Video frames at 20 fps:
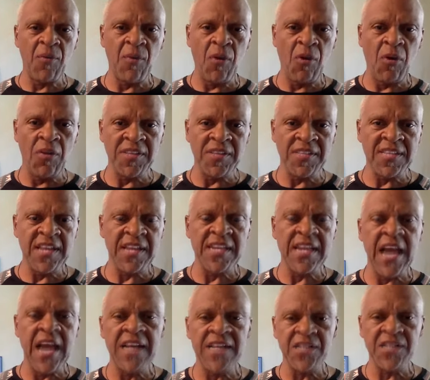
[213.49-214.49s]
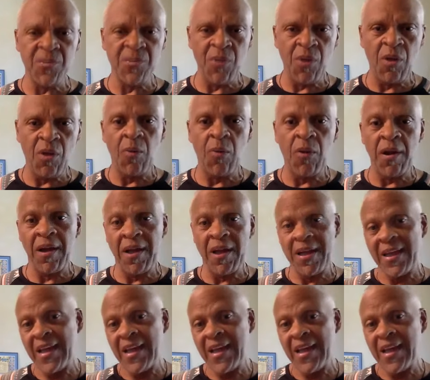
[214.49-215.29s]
role, the sannyasin role, where